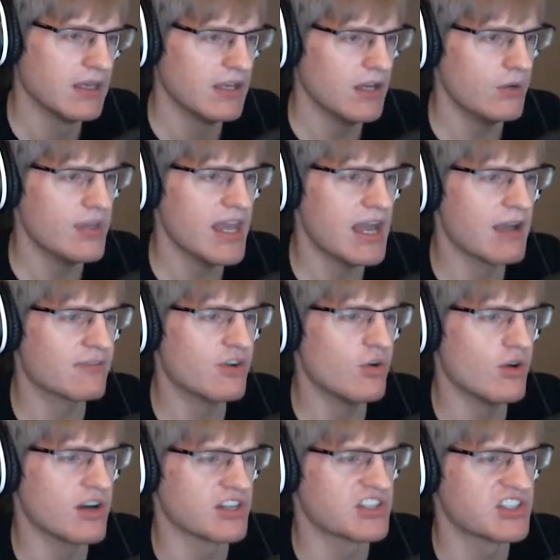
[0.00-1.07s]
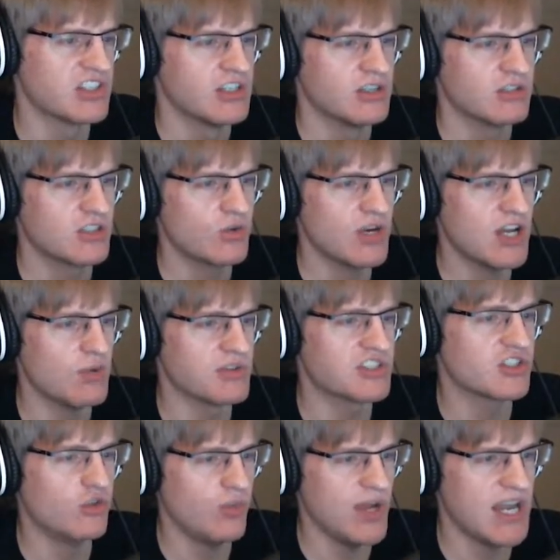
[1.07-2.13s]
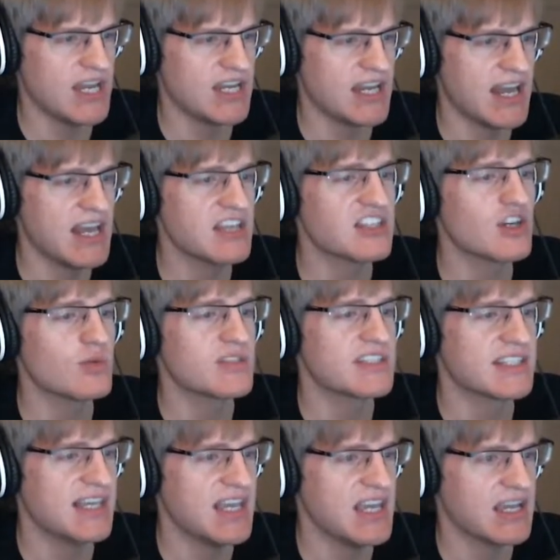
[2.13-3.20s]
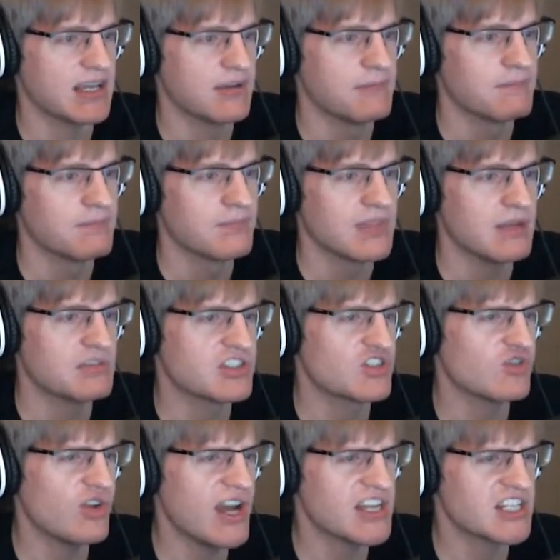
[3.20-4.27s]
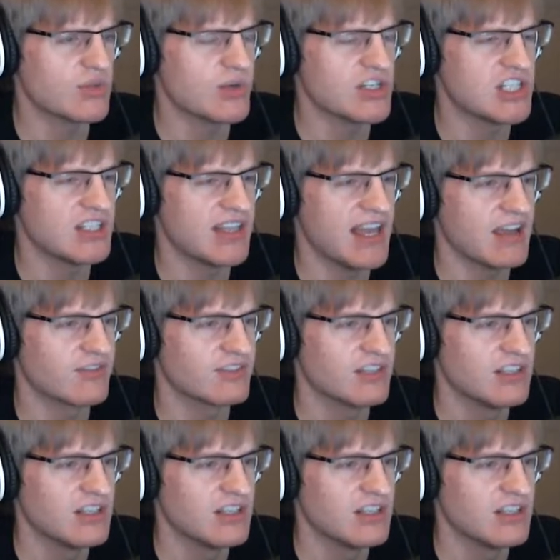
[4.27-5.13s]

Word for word: Oh yeah, of course. Toriel was queen and Asgore was the king. It was tragic when she left.